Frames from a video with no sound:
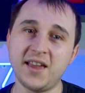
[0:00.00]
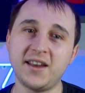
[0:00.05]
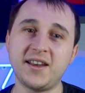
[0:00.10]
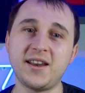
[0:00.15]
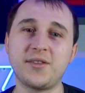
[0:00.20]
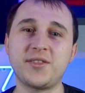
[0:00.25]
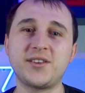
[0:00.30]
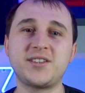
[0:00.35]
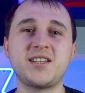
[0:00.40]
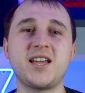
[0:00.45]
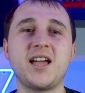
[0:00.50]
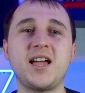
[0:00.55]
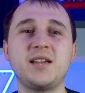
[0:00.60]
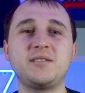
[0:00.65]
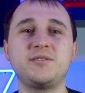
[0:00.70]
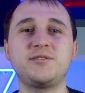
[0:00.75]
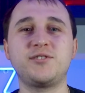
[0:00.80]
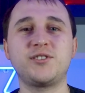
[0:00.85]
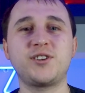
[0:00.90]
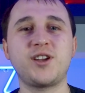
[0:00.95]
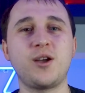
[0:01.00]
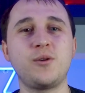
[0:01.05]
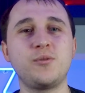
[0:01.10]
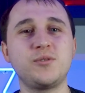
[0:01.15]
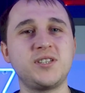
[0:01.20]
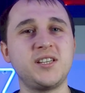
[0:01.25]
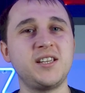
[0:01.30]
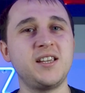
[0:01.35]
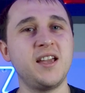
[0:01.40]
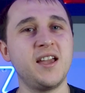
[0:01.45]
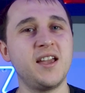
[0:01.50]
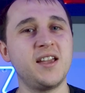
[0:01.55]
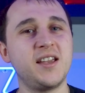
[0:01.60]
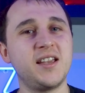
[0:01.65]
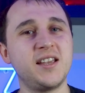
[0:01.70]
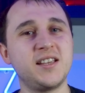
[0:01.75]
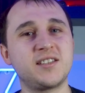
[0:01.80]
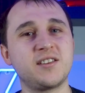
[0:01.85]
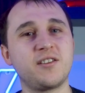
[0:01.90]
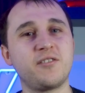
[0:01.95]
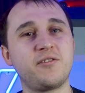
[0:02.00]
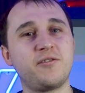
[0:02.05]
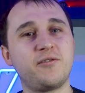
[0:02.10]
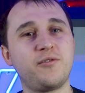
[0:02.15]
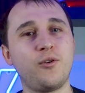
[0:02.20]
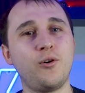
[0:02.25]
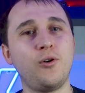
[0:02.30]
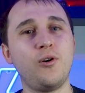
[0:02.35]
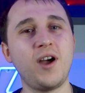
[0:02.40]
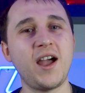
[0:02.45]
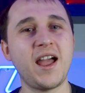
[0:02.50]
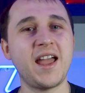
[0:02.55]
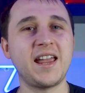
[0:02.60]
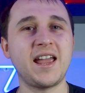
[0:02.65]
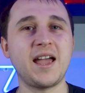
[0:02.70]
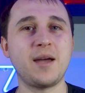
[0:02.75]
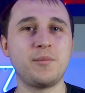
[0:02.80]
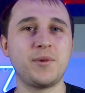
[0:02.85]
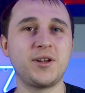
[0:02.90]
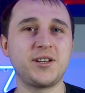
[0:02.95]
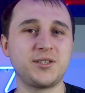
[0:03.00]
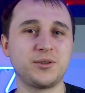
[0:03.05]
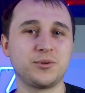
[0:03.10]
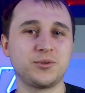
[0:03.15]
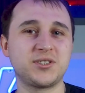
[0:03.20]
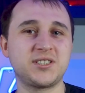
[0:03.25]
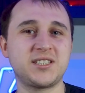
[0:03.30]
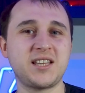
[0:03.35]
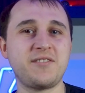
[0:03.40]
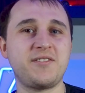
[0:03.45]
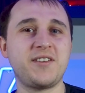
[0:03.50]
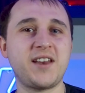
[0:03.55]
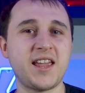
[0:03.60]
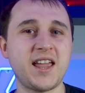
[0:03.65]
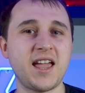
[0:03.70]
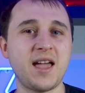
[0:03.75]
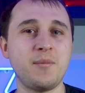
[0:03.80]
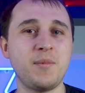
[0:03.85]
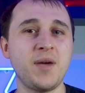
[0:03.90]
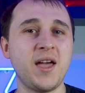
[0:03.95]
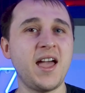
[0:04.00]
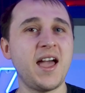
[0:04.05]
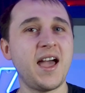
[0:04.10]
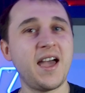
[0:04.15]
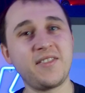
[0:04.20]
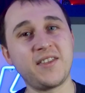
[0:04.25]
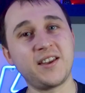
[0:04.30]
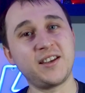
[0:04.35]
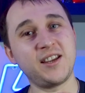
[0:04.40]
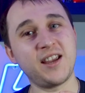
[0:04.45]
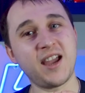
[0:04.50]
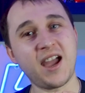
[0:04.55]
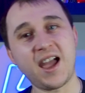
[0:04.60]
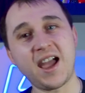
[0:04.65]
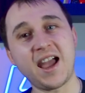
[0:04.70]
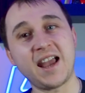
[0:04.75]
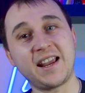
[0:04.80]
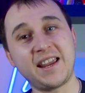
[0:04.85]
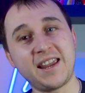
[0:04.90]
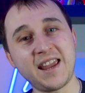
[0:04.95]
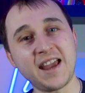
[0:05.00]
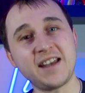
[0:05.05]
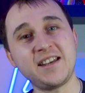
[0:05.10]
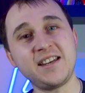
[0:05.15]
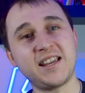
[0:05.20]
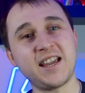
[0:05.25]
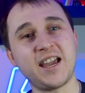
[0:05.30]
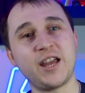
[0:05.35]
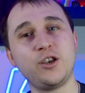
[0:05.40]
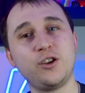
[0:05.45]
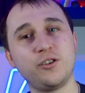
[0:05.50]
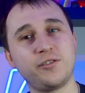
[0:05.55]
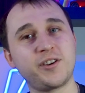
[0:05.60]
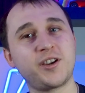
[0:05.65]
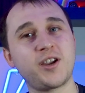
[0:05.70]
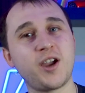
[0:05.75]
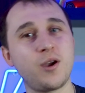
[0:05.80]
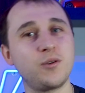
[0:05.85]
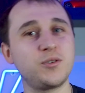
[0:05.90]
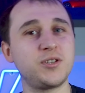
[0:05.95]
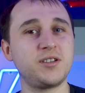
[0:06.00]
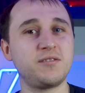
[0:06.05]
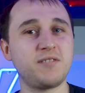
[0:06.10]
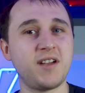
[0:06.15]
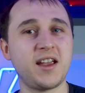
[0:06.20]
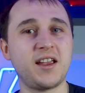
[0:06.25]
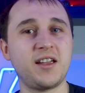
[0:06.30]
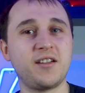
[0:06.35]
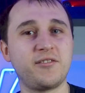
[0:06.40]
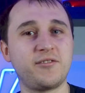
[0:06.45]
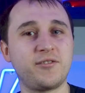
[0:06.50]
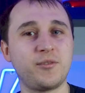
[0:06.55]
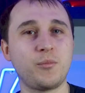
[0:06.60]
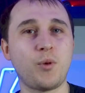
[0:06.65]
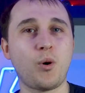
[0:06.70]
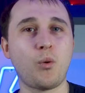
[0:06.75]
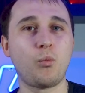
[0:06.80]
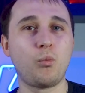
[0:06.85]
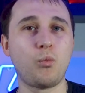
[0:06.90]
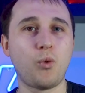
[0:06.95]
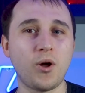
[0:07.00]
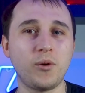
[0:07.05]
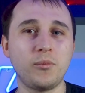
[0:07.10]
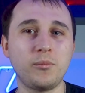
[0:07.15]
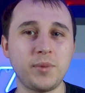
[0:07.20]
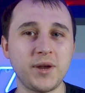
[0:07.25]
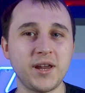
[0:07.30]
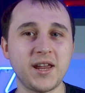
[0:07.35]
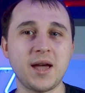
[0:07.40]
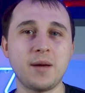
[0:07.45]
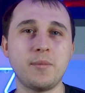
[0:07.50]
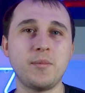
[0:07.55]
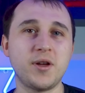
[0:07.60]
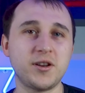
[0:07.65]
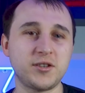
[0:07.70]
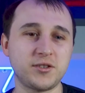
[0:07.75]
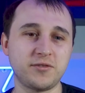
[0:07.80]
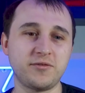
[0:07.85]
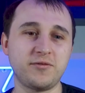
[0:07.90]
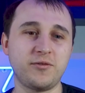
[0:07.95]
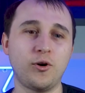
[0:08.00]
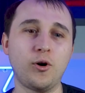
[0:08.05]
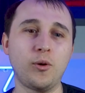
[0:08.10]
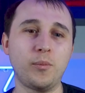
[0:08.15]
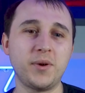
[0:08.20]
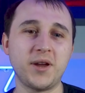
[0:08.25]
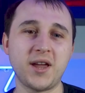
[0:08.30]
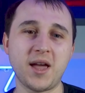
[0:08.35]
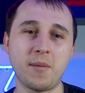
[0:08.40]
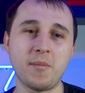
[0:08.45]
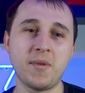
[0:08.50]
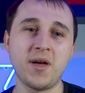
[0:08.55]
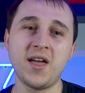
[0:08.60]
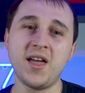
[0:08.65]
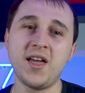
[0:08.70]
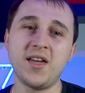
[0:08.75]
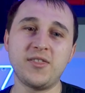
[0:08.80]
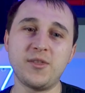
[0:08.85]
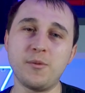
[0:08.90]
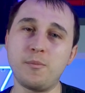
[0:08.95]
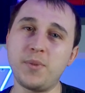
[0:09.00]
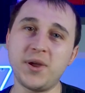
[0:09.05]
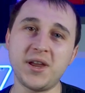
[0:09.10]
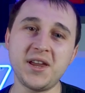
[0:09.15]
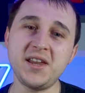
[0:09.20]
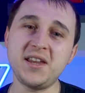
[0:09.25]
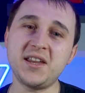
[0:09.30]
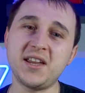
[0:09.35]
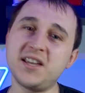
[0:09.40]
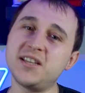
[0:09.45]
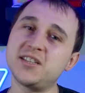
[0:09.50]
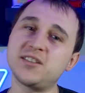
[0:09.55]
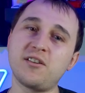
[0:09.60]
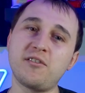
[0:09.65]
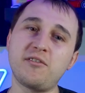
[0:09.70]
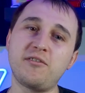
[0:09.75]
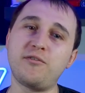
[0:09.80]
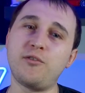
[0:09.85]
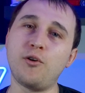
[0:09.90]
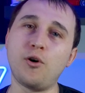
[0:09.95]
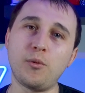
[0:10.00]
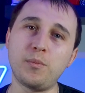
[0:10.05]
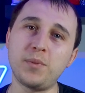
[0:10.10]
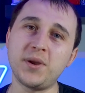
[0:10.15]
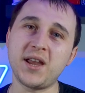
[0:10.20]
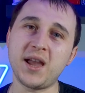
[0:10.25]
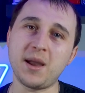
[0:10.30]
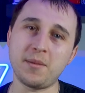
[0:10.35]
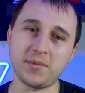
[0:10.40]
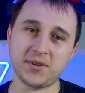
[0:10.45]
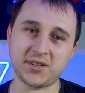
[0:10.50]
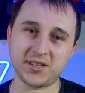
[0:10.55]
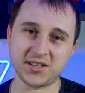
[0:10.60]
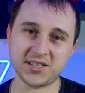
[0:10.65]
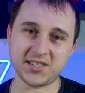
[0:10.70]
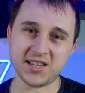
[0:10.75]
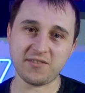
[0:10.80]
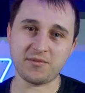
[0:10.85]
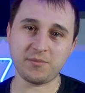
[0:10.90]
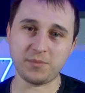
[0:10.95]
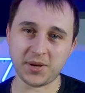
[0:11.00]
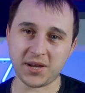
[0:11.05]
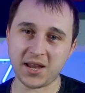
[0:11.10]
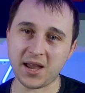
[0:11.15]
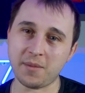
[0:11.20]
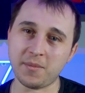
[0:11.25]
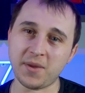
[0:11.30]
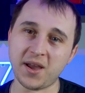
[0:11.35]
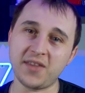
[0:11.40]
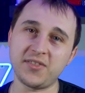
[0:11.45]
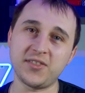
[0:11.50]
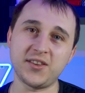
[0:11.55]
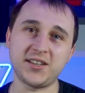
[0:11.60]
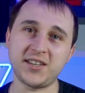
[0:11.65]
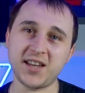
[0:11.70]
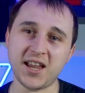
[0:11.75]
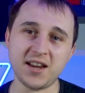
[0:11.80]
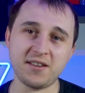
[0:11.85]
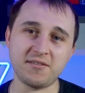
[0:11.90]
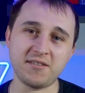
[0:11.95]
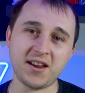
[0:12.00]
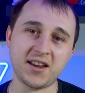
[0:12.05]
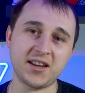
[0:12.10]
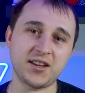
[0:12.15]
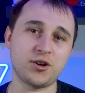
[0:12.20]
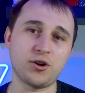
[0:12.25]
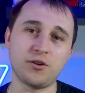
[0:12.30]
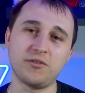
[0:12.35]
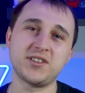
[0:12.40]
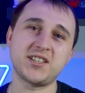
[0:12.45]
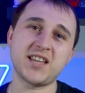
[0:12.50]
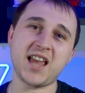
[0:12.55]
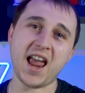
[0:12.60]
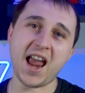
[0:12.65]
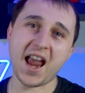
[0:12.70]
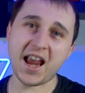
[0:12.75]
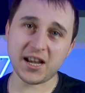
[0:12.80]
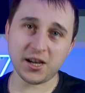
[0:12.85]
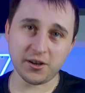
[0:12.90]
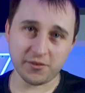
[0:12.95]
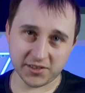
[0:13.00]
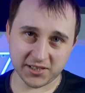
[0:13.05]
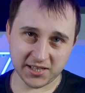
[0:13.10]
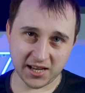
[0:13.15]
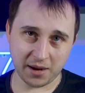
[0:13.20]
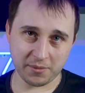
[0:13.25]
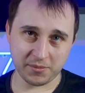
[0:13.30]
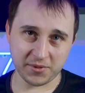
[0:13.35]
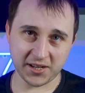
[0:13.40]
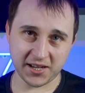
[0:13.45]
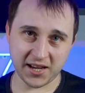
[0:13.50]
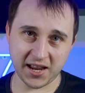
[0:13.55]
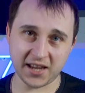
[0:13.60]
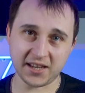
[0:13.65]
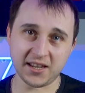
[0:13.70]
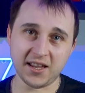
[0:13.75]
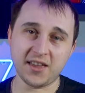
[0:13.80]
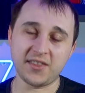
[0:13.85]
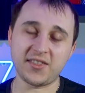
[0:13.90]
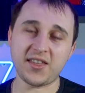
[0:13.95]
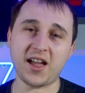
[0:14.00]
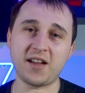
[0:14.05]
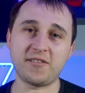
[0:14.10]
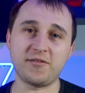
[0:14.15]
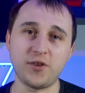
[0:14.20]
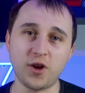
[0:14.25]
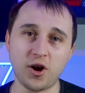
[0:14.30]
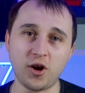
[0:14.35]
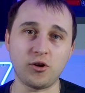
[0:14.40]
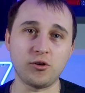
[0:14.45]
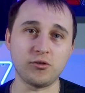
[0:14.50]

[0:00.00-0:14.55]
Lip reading: Now, the times for cosy is 4am till 7am, and then you get another cosy rate from 1pm to 4pm. The peak is 4pm to 7pm, and the day rate covers any other time in the day that I've not